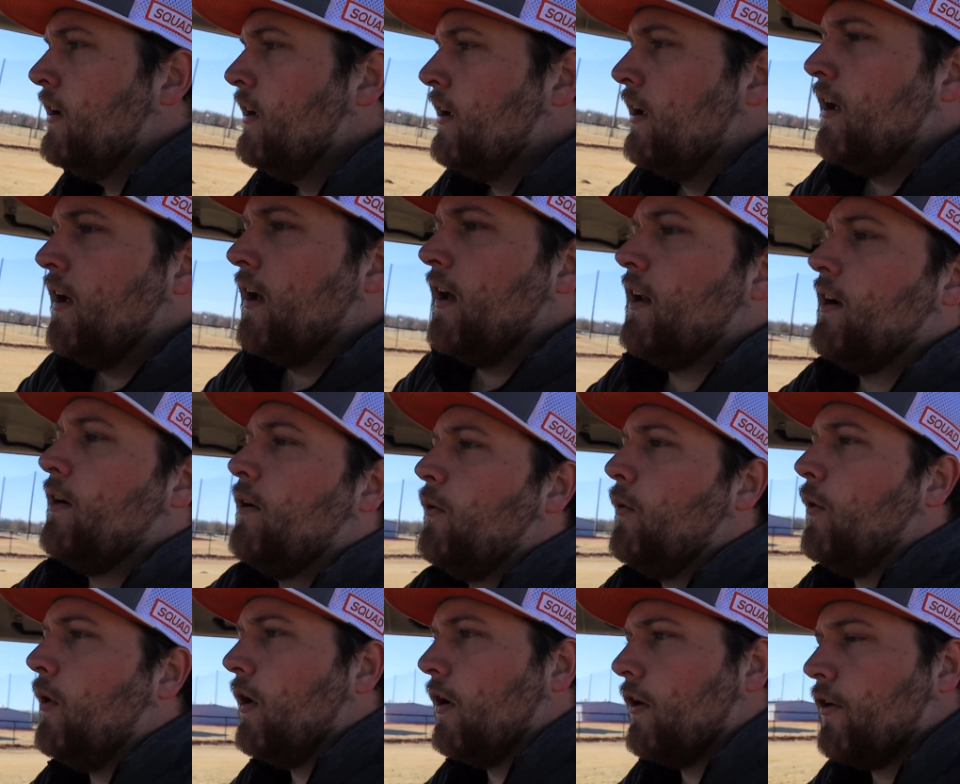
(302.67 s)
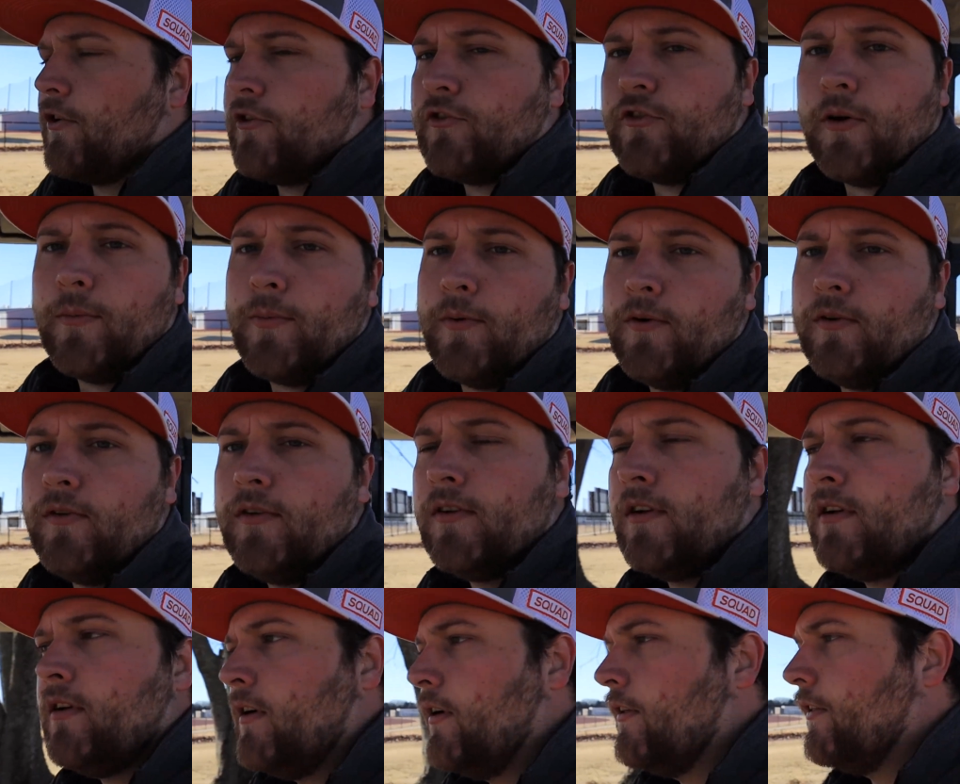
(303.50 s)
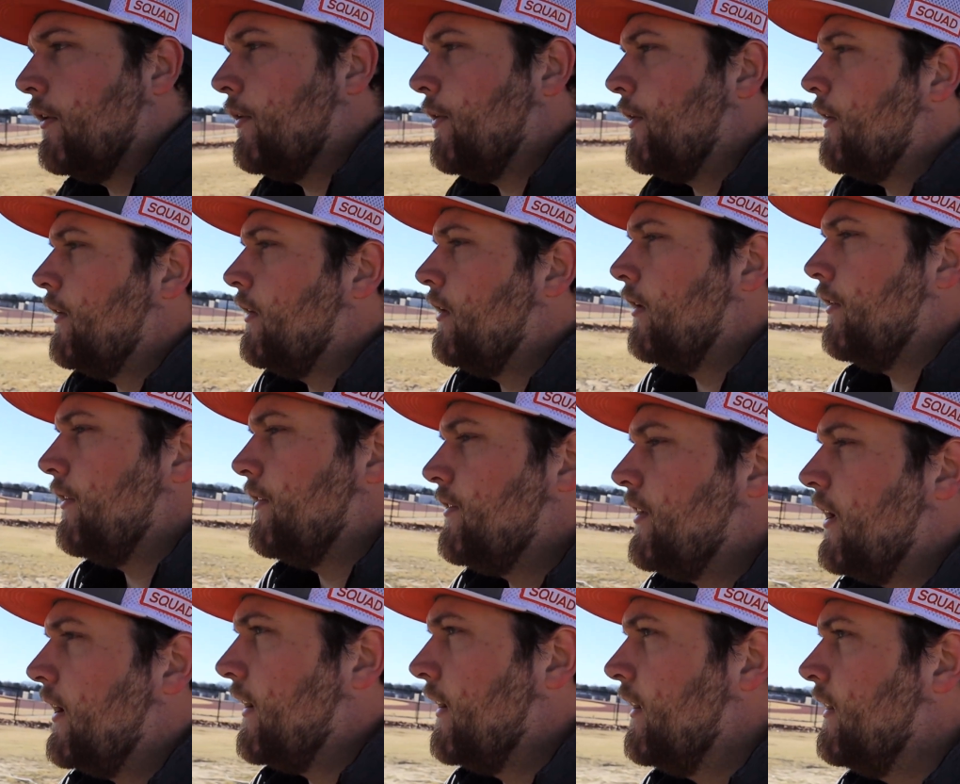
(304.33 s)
and a water triple on the third, on the second.